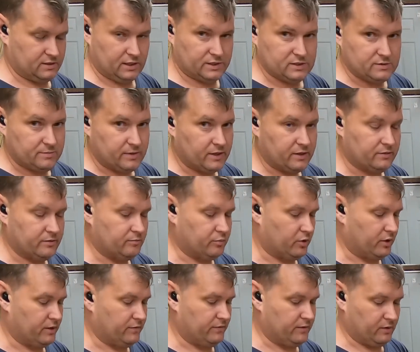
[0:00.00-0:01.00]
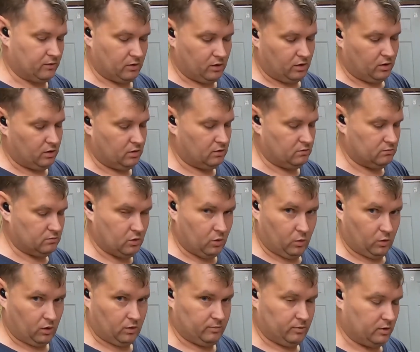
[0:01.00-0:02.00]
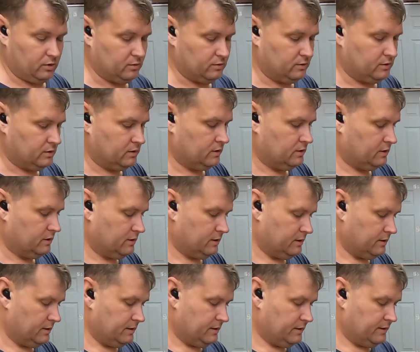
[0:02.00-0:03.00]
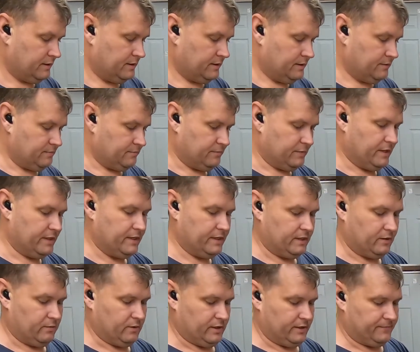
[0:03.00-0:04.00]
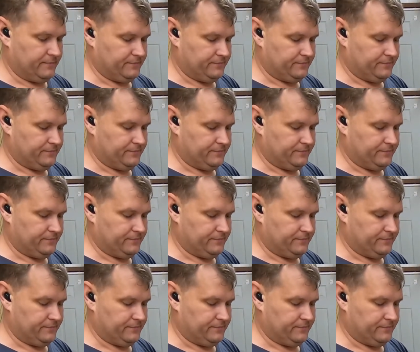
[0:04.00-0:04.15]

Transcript: Doesn't matter the brand, they're all horrible. But anyway,